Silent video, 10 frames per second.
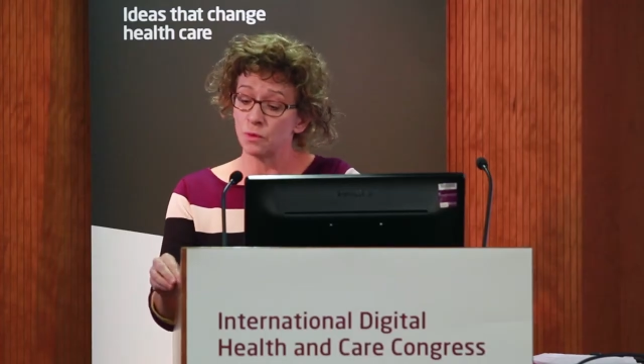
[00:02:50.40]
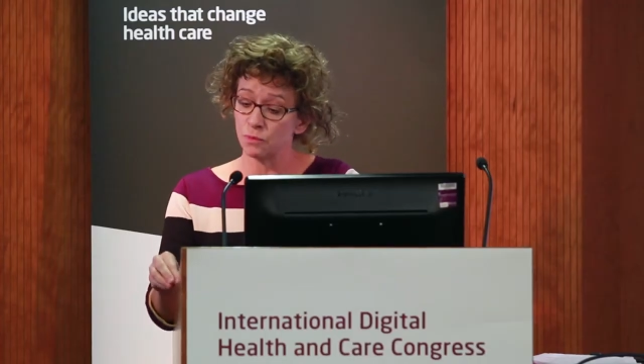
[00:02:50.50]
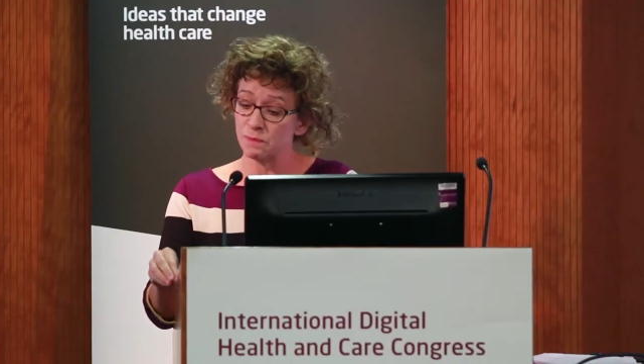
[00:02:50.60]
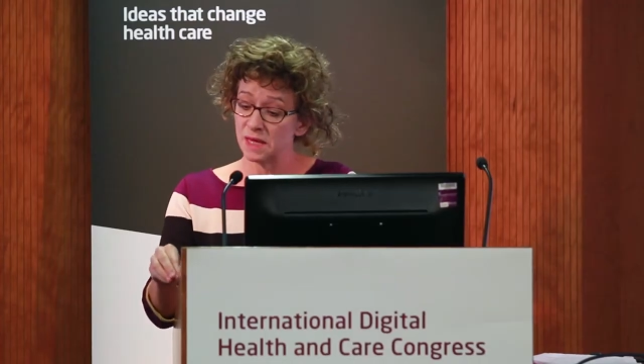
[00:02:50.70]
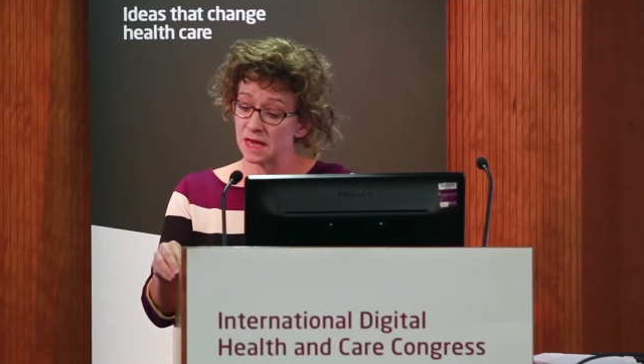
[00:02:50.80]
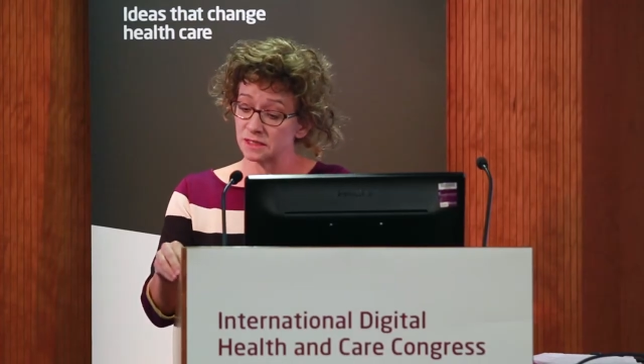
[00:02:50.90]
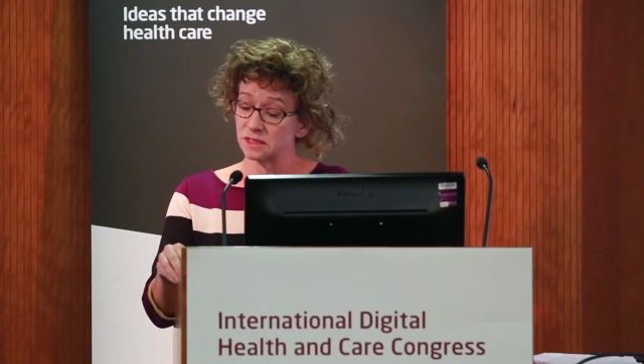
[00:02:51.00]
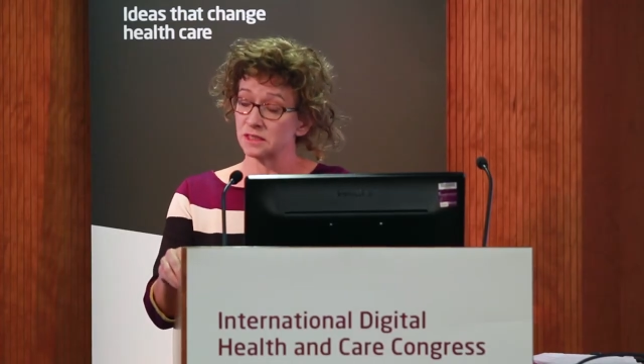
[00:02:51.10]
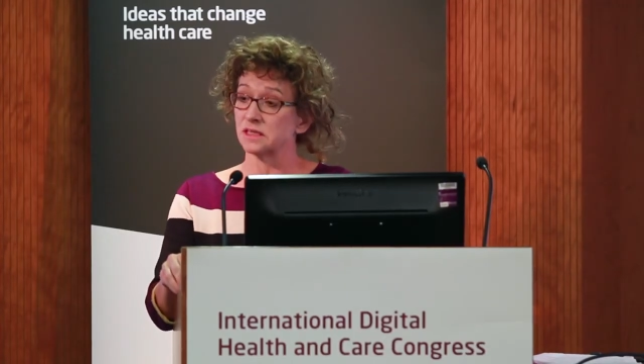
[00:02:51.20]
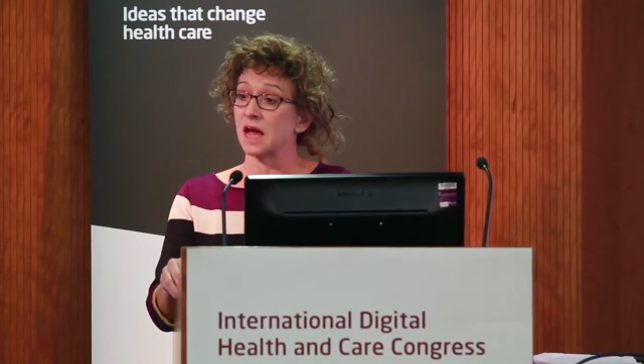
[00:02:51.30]
when we began to
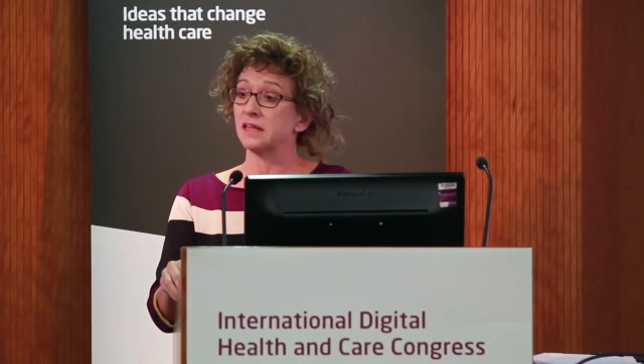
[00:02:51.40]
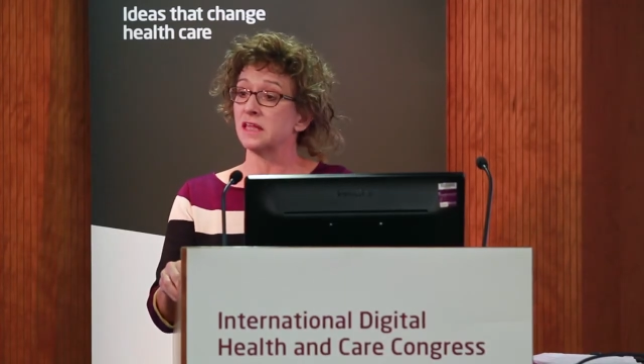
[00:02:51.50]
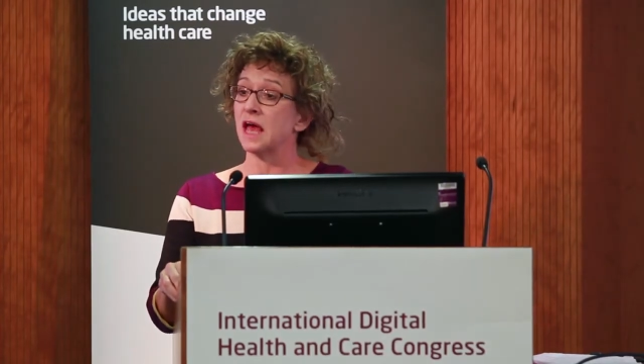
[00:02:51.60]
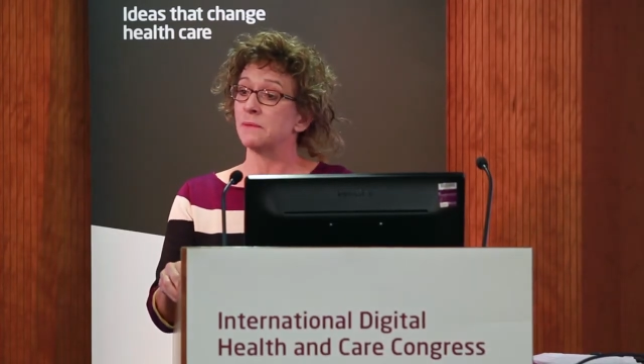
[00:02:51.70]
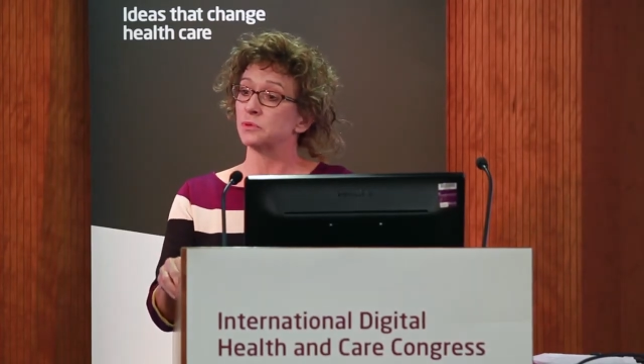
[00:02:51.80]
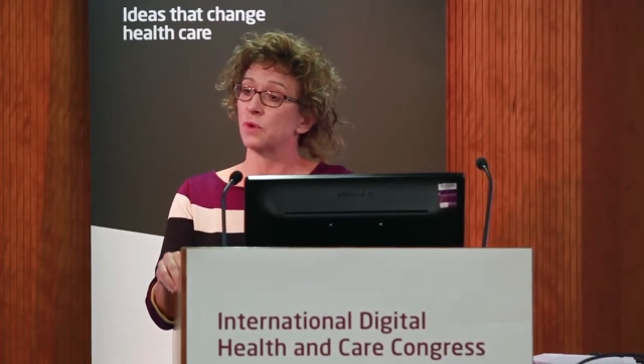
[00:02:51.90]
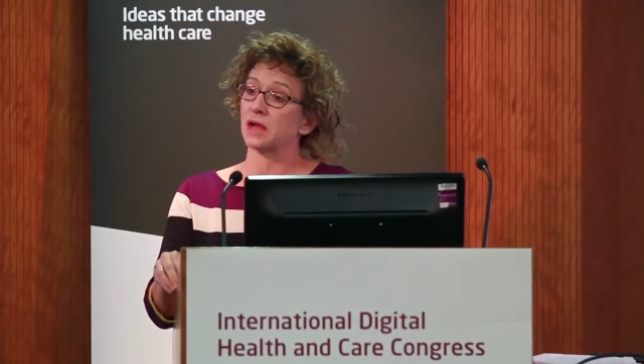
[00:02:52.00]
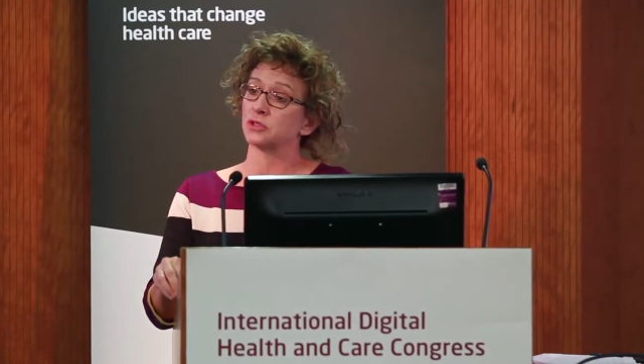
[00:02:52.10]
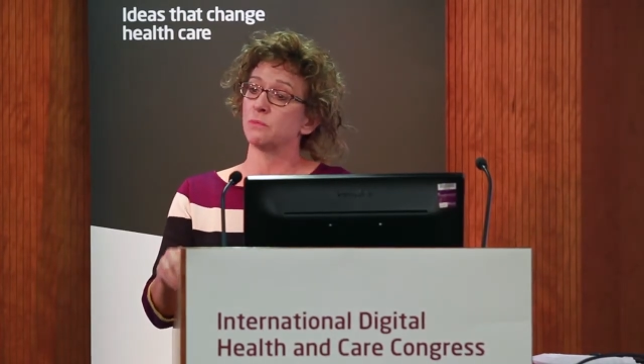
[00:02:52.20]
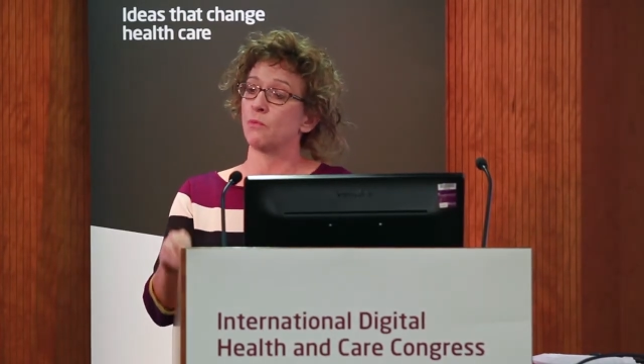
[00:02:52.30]
design the apps, we
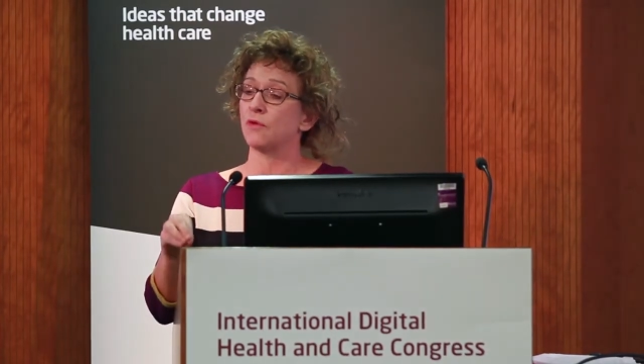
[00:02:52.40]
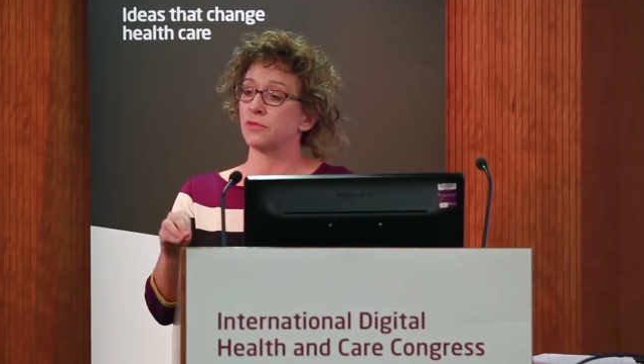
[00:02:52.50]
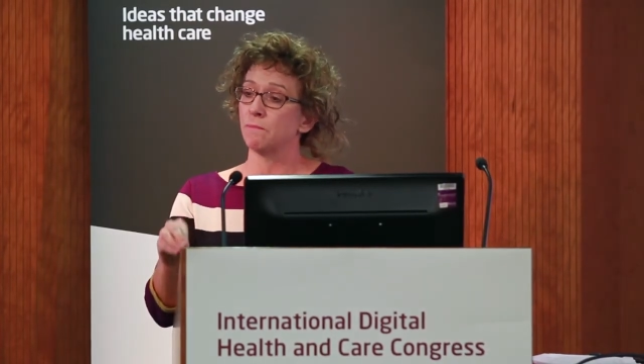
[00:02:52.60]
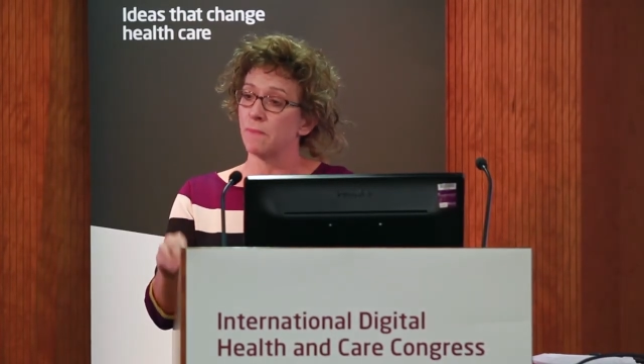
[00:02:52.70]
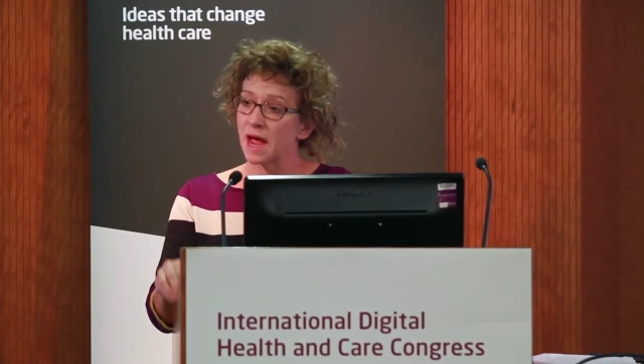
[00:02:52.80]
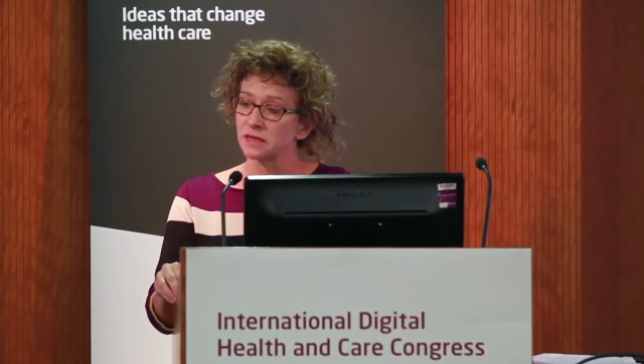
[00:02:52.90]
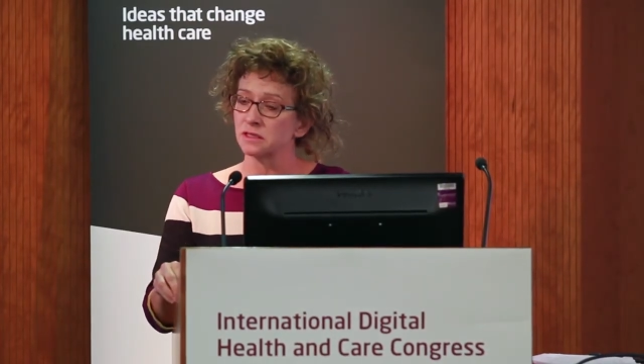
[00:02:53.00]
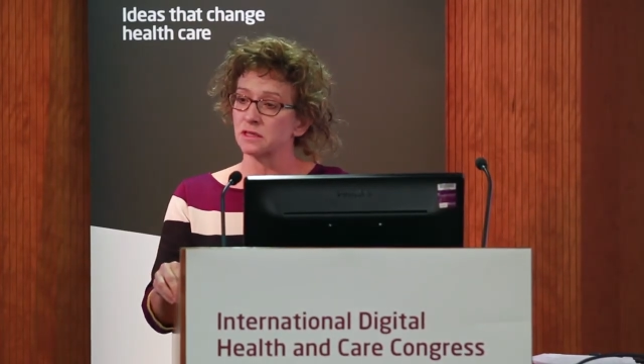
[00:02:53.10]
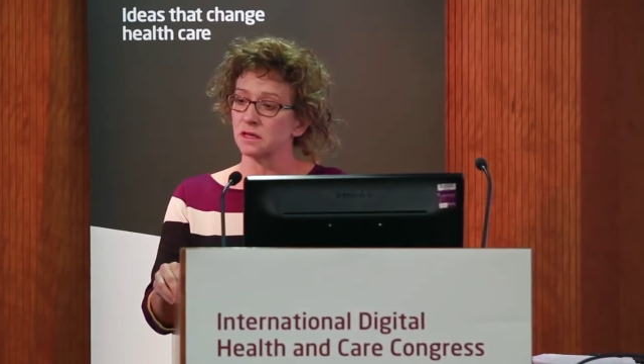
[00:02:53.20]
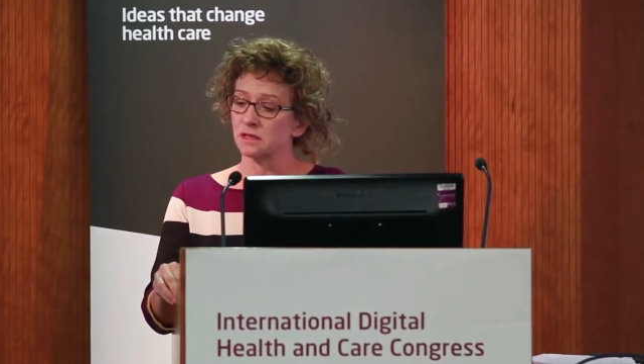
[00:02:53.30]
actually brought them back
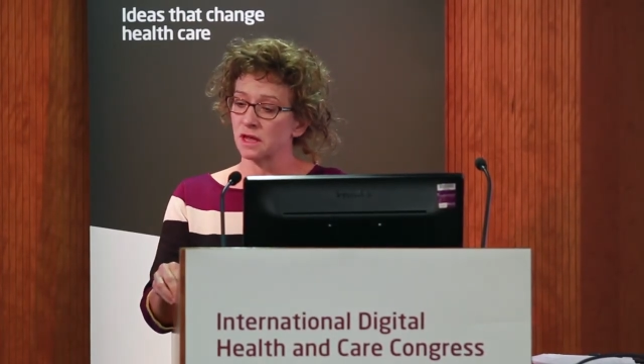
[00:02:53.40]
to the